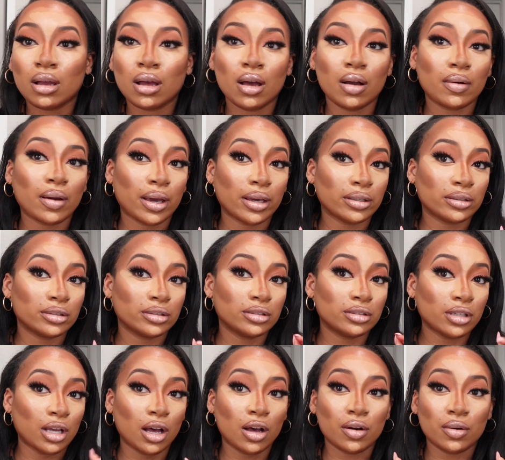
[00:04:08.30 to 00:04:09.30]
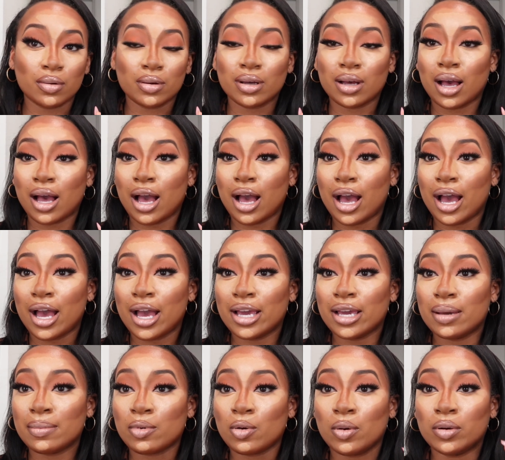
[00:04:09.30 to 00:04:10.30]
Okay, so I
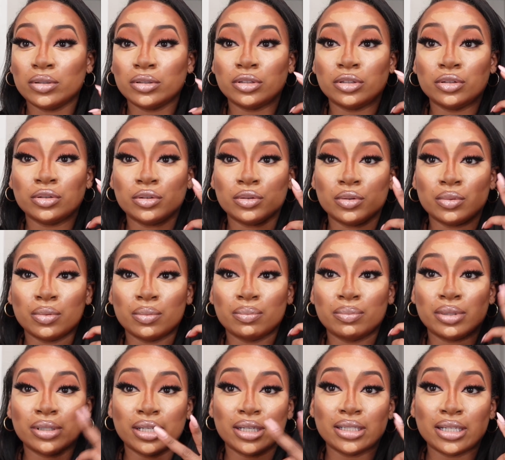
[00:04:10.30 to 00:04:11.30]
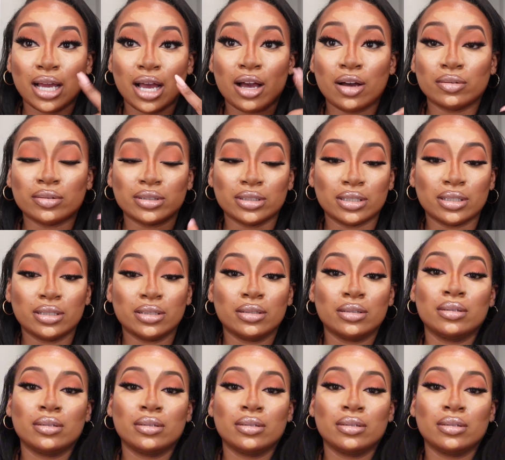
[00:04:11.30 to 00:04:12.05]
am going to blend out.